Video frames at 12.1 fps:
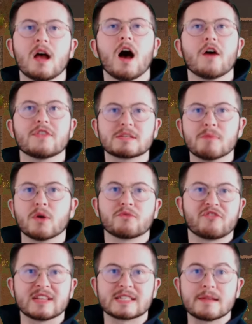This mod
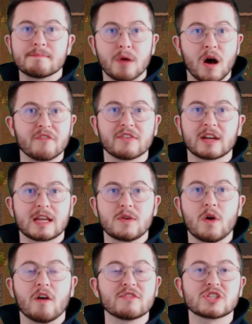fits in perfectly,
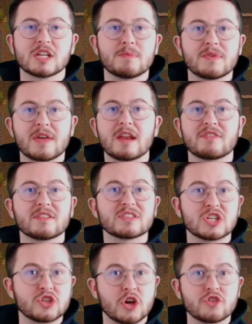obviously, with anything that's
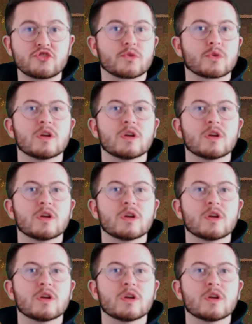industrial.